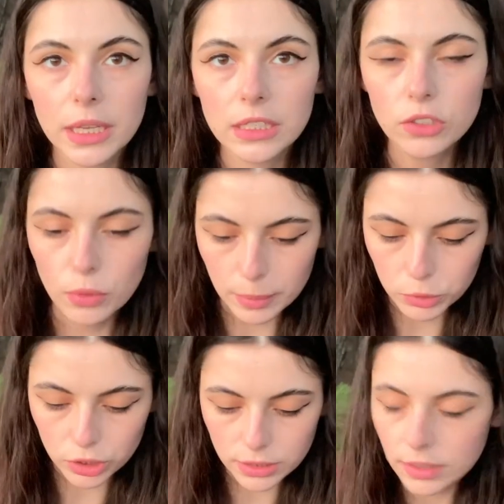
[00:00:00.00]

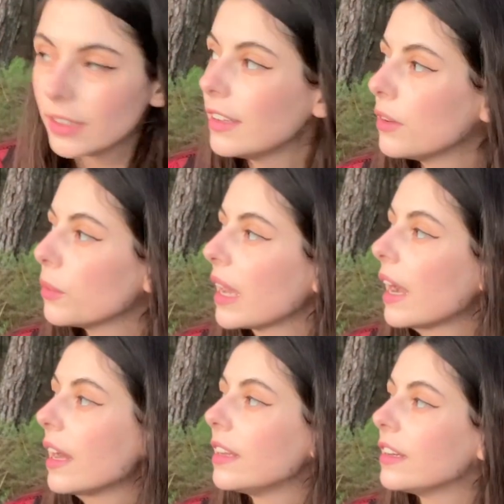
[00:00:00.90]
interruption. We
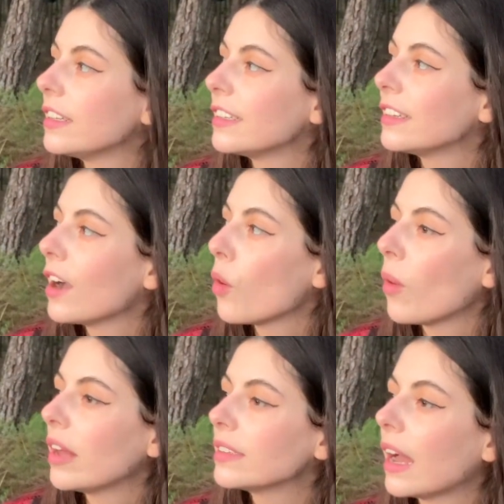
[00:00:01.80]
had a
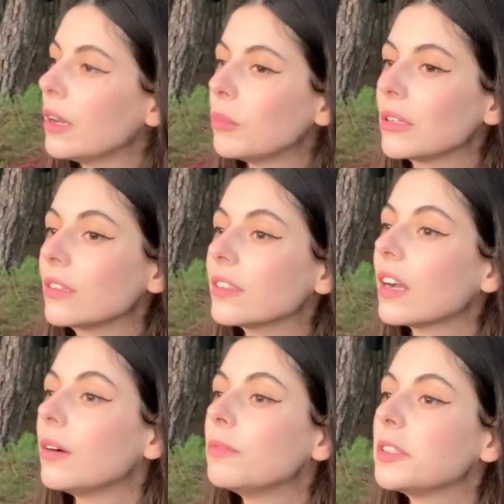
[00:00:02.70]
wild animal
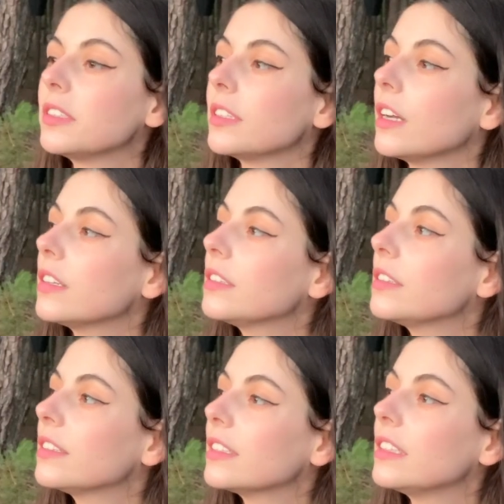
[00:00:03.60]
come visit
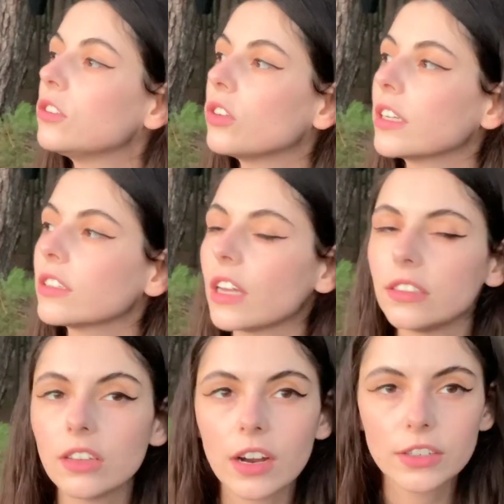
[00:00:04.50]
us. It's starting to
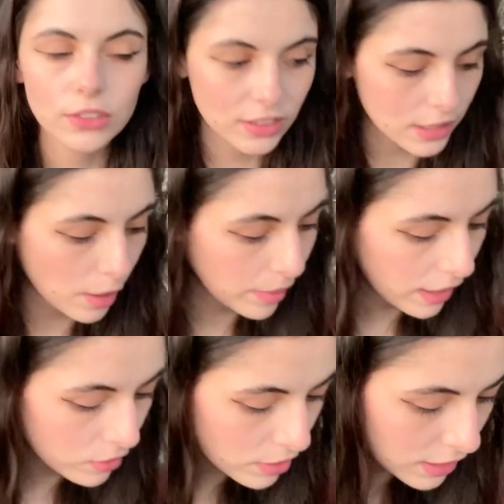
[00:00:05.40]
get dark, so they're coming
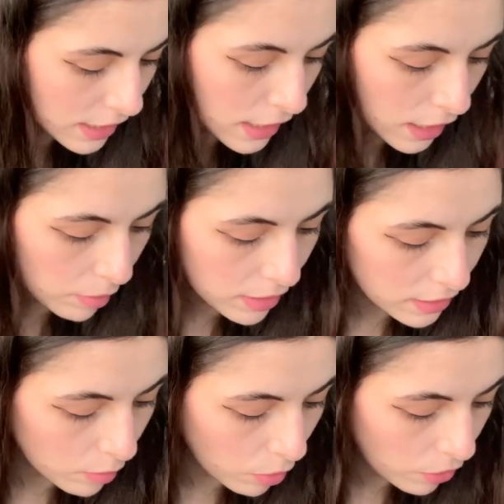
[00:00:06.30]
out. My
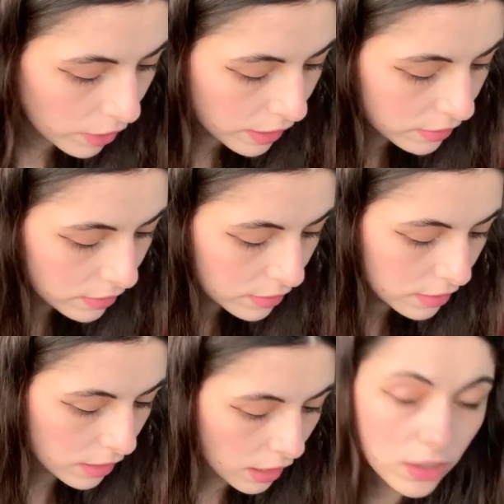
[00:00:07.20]
little boy,
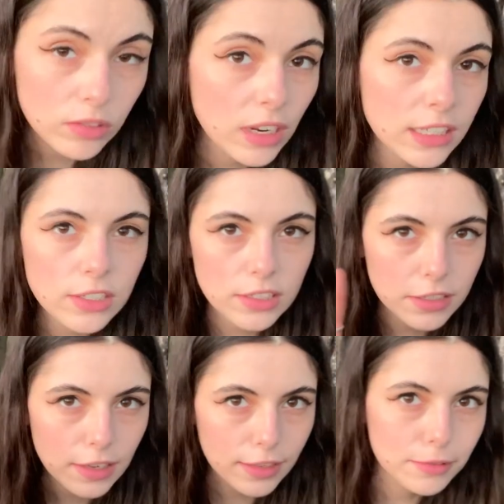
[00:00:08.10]
I didn't see
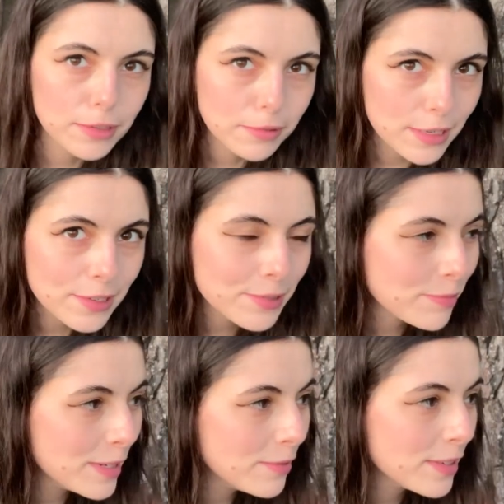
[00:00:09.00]
exactly what it was,
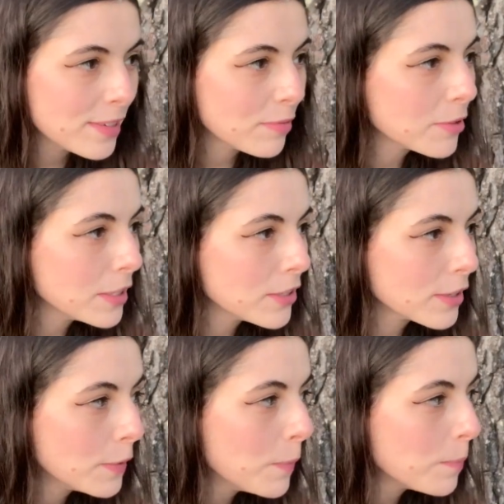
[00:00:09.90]
but it was some
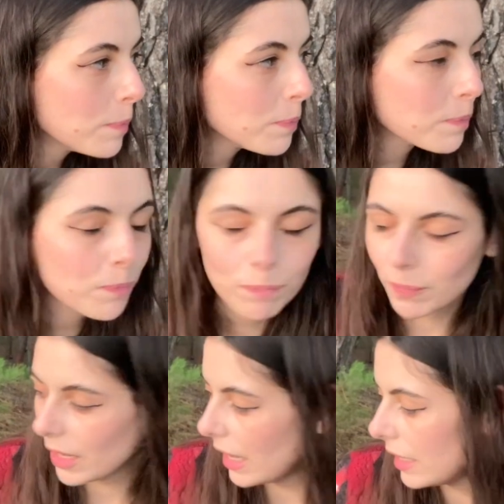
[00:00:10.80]
creature.
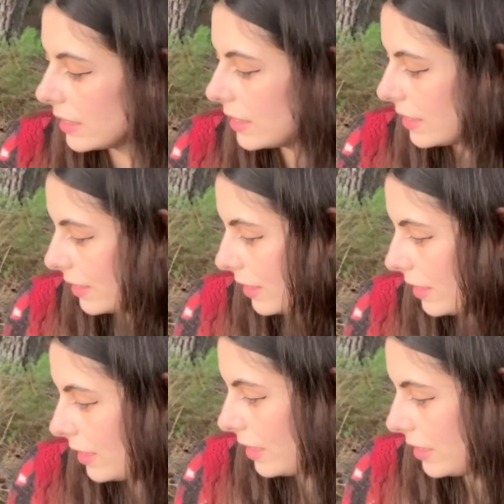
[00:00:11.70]
And
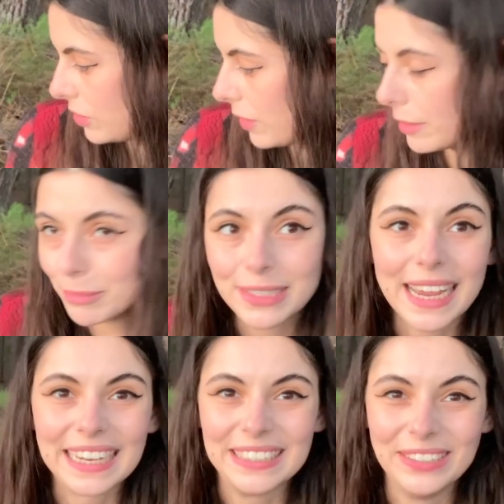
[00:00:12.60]
he's very
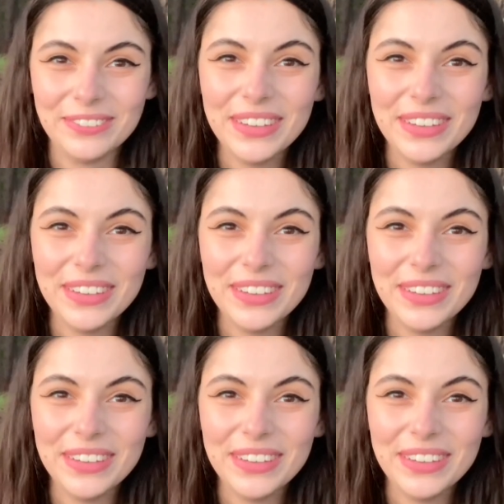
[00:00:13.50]
protective.